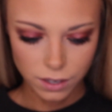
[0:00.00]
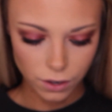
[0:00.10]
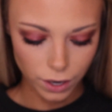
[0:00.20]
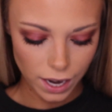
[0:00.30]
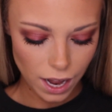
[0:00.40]

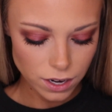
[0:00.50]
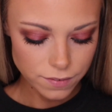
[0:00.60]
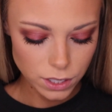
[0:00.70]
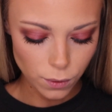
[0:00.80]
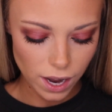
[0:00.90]
okay, I don't
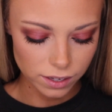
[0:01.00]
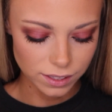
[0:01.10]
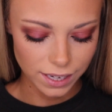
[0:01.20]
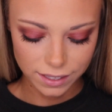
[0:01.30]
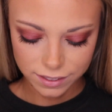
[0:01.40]
even know how
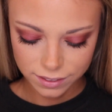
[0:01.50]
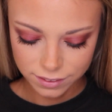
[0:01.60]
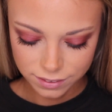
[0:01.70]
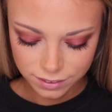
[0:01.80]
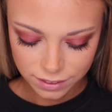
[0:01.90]
to like,
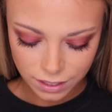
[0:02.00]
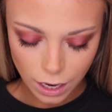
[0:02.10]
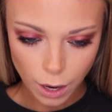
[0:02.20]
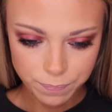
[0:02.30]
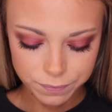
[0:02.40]

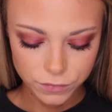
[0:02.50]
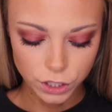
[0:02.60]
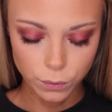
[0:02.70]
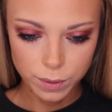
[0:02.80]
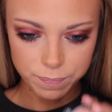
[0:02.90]

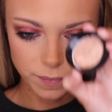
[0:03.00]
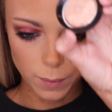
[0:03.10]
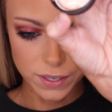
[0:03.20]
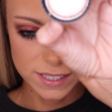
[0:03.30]
you know what? I'm